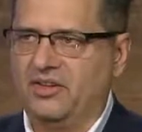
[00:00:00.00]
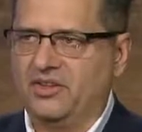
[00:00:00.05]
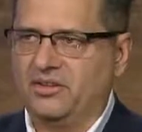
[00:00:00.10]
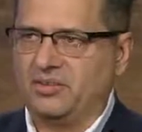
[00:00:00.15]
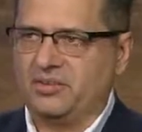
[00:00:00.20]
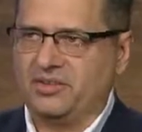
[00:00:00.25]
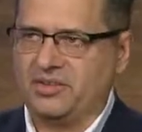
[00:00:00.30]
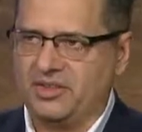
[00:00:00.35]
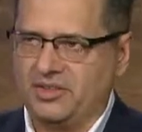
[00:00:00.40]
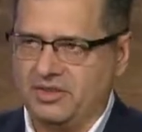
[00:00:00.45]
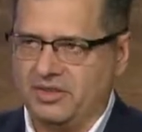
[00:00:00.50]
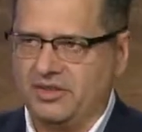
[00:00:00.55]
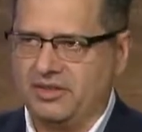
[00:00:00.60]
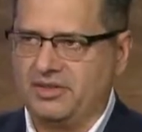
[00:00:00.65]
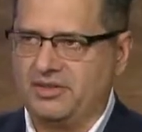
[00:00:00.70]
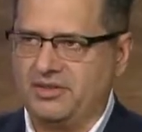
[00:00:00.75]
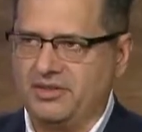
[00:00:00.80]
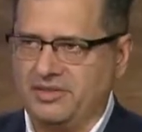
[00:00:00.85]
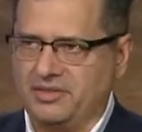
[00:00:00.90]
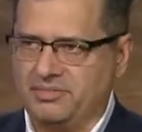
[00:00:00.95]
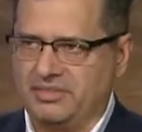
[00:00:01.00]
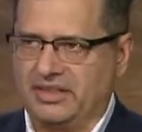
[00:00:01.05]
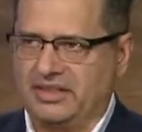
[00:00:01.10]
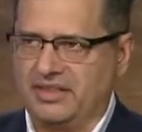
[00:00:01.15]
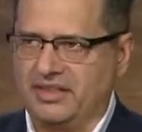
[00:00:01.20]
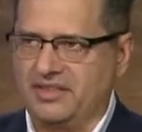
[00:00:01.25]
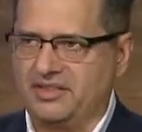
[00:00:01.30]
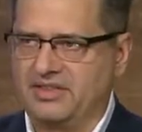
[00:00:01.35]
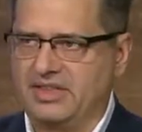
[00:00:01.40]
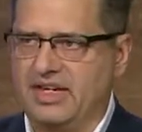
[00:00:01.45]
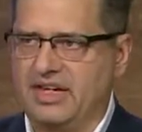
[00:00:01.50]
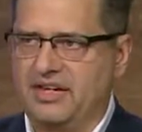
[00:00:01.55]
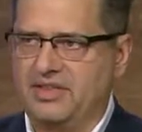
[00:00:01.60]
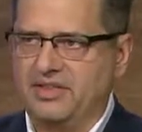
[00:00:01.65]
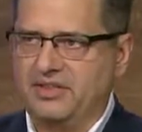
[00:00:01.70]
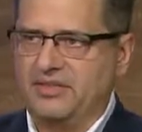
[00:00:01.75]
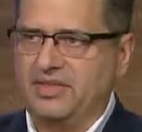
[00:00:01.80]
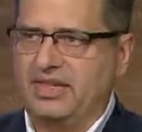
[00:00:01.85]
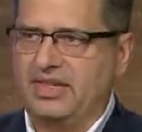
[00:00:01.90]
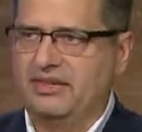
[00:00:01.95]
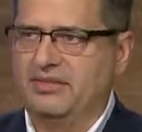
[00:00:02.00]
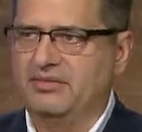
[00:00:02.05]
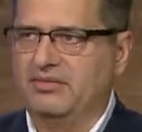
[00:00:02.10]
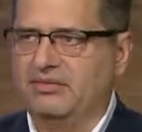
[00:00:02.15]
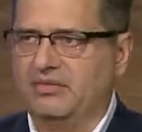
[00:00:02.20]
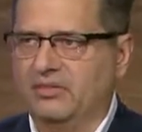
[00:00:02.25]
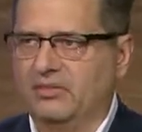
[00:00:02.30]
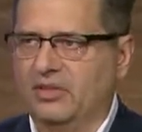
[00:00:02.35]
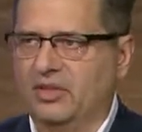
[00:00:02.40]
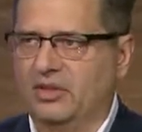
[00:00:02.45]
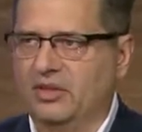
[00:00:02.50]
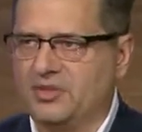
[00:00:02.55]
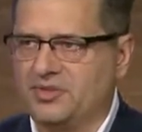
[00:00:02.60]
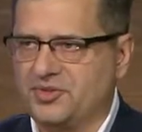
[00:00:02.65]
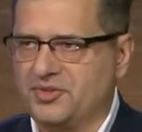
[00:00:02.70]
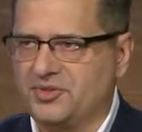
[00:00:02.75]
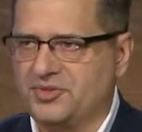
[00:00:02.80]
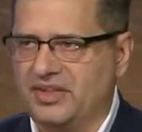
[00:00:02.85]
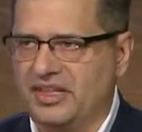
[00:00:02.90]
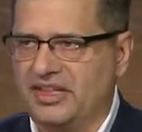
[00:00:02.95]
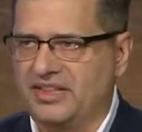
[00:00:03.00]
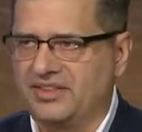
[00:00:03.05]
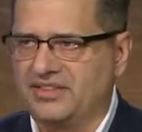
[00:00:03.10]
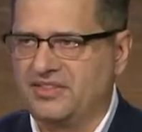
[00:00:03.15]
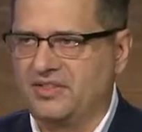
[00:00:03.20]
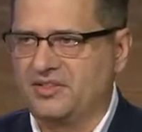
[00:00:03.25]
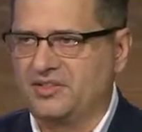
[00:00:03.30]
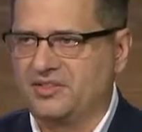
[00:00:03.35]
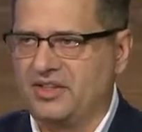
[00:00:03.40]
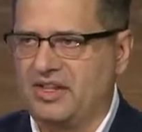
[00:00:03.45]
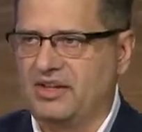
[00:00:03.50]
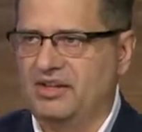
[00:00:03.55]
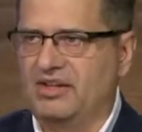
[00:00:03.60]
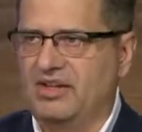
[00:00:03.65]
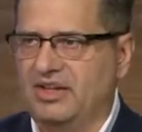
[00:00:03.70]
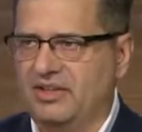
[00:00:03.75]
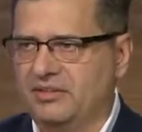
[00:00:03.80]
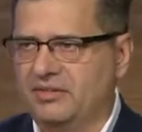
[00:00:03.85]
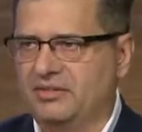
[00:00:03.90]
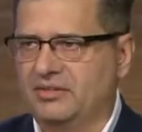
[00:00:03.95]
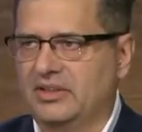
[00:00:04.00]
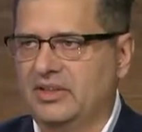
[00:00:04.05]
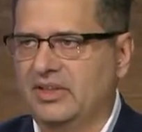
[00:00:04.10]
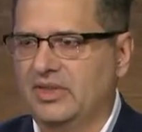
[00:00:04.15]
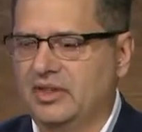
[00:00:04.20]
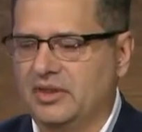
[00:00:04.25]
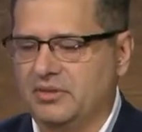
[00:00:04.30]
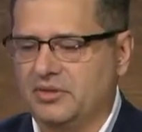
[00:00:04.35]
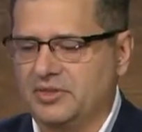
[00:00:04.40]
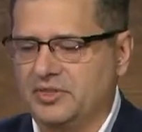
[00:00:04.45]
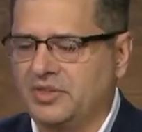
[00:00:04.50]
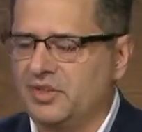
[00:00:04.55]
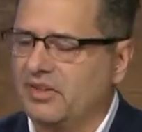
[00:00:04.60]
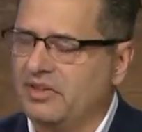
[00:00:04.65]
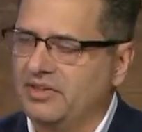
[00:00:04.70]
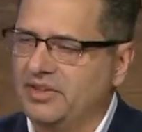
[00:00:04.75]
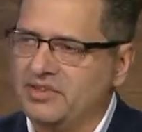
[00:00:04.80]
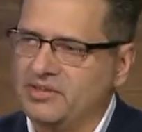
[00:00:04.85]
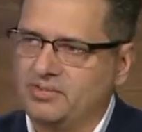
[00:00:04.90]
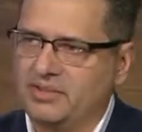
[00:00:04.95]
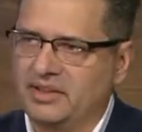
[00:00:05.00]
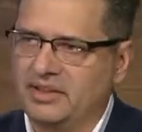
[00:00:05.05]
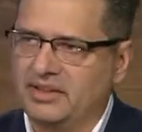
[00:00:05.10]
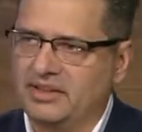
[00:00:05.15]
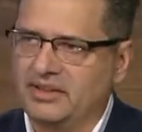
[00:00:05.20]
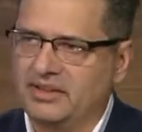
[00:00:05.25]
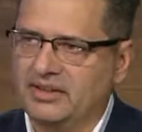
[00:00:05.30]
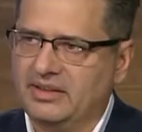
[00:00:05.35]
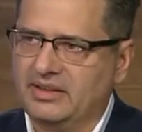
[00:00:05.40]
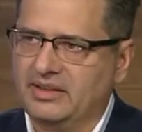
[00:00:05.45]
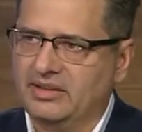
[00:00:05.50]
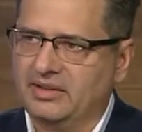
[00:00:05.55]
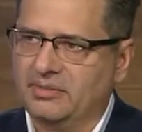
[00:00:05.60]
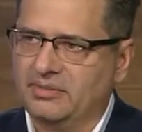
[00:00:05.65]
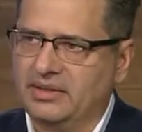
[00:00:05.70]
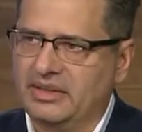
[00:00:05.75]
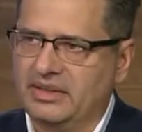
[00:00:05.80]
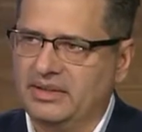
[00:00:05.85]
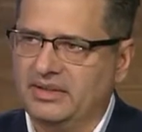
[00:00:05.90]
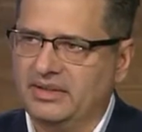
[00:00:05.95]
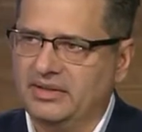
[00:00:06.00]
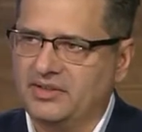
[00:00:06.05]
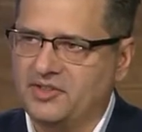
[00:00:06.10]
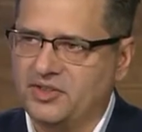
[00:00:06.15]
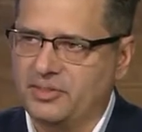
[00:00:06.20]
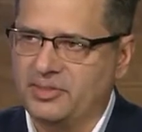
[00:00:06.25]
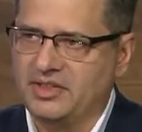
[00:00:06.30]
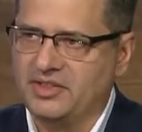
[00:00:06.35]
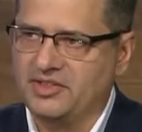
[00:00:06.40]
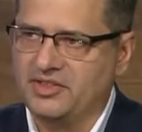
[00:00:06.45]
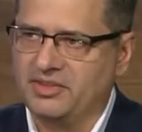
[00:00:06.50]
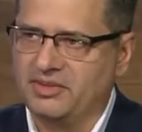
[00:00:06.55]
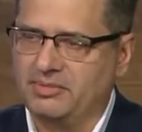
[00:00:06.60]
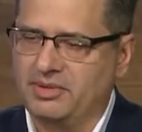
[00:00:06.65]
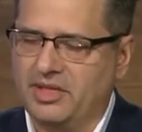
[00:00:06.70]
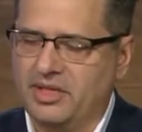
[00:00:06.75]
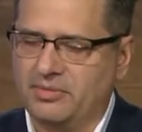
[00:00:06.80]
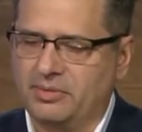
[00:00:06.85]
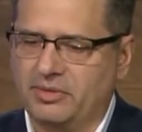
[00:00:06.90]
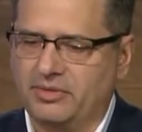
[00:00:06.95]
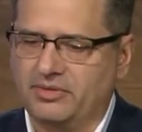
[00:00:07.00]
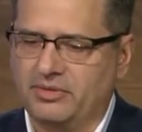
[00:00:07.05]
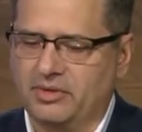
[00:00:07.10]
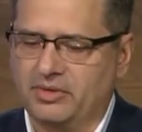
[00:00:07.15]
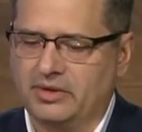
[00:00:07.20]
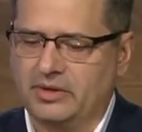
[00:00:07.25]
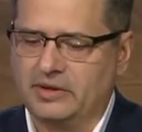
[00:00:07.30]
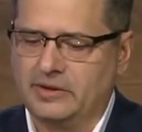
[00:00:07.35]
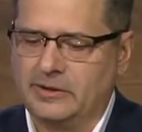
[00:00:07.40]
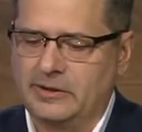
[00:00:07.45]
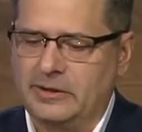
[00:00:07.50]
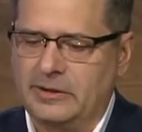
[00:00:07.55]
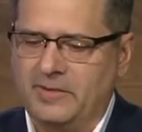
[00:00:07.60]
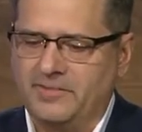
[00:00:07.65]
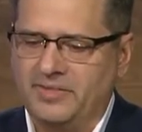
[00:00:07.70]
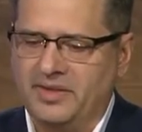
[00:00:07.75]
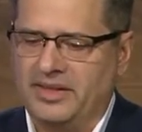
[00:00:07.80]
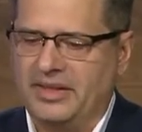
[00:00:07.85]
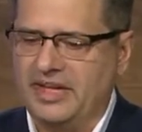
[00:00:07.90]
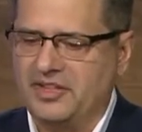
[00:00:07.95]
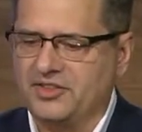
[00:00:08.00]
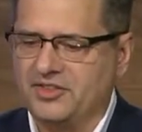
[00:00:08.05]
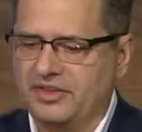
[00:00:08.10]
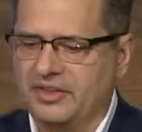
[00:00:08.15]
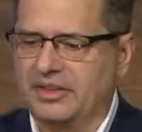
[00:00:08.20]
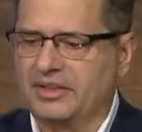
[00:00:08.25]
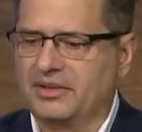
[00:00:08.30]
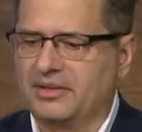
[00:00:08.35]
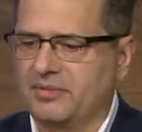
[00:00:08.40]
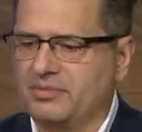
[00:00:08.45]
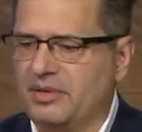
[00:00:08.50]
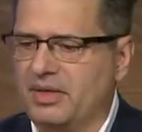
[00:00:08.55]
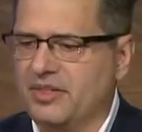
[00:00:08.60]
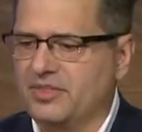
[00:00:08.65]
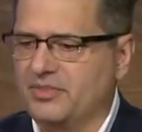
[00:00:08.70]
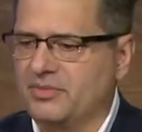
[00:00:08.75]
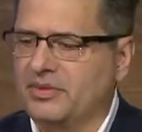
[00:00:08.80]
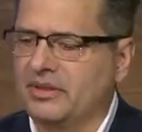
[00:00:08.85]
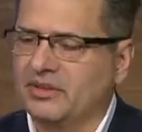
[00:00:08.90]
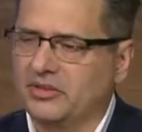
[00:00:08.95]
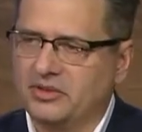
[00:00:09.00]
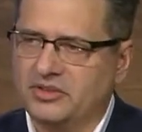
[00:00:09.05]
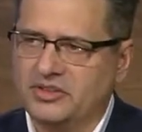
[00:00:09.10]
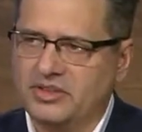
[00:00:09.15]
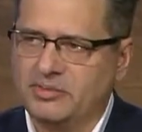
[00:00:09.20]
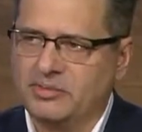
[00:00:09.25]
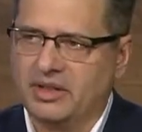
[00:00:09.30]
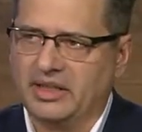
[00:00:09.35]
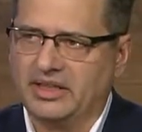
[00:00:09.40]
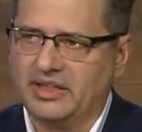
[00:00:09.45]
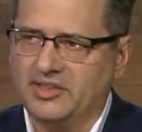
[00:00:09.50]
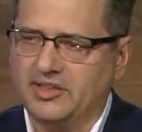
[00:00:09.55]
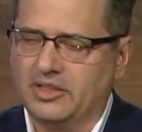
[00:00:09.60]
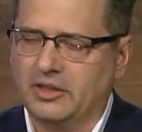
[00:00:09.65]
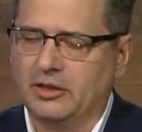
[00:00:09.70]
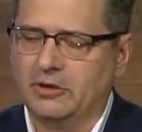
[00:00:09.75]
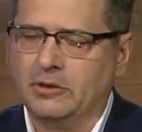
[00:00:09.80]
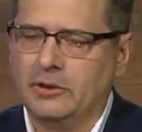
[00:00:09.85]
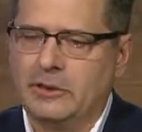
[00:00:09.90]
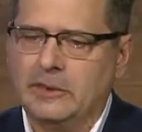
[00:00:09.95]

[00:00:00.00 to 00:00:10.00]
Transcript: the returns, because now you have low interest rates. There's not a lot of return that's being attributed to the bond portfolio, and actually the bonds have been losing money. So